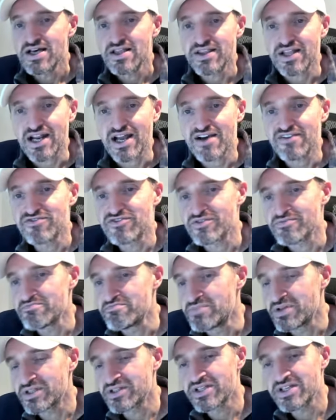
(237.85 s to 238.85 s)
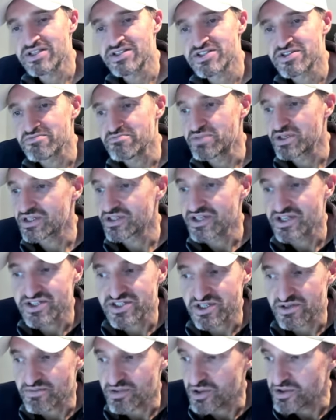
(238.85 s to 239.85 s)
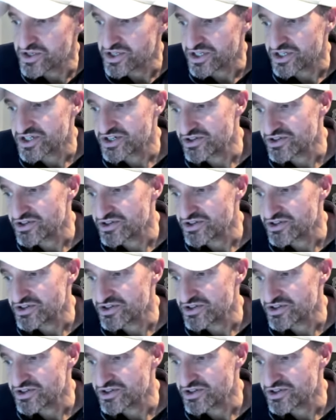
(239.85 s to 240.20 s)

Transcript: that have billions and billions and approaching